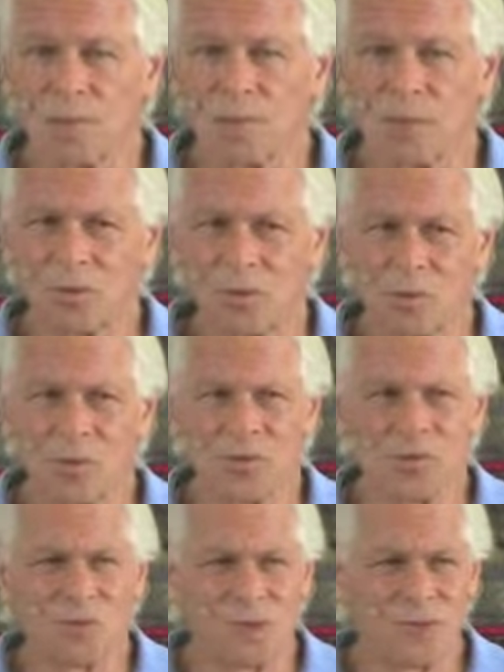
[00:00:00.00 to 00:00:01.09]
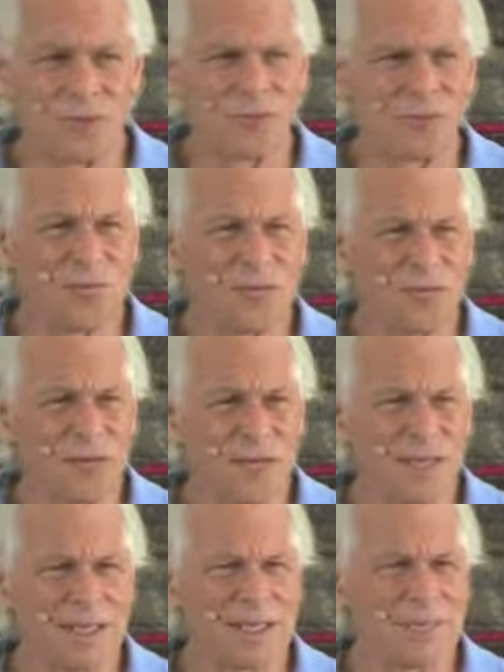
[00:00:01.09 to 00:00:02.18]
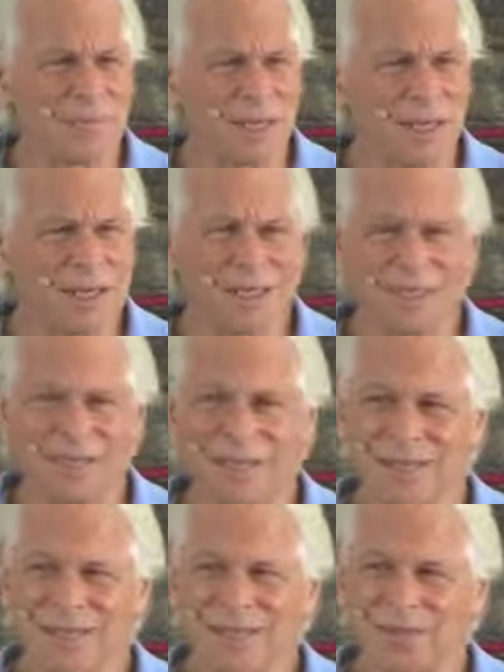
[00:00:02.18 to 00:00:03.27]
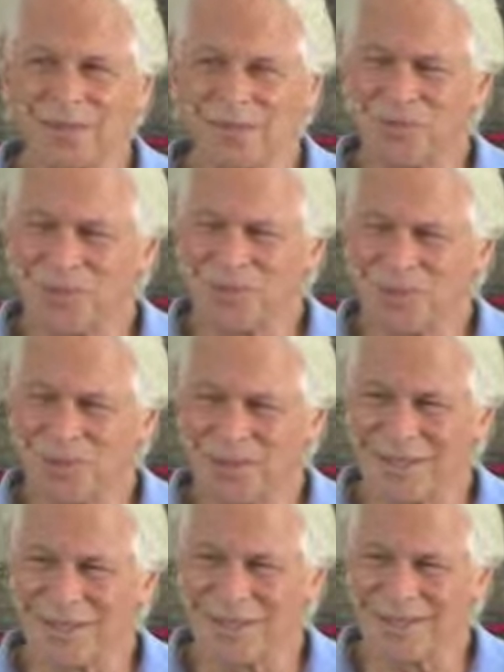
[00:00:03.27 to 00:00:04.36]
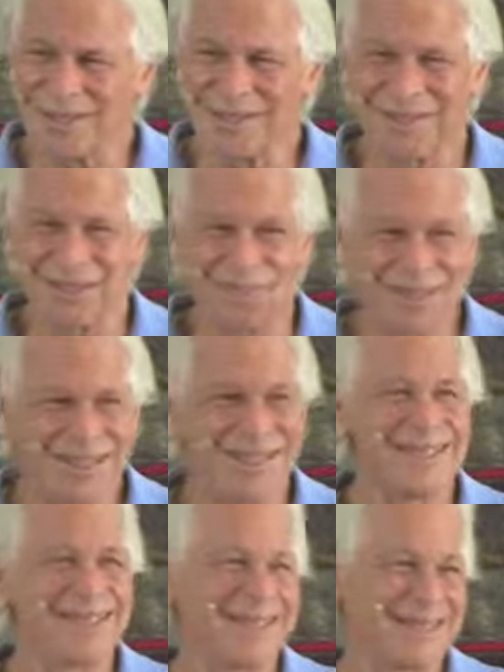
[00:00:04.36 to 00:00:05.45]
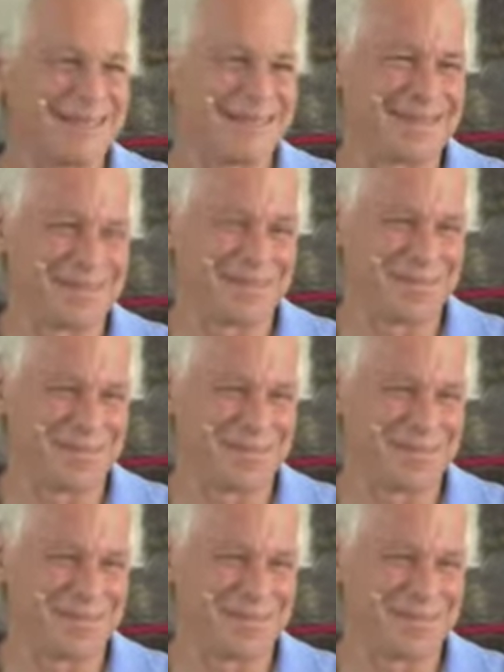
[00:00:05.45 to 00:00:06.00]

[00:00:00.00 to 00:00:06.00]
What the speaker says: about going through life with a mind and body where there's a great sense of ease.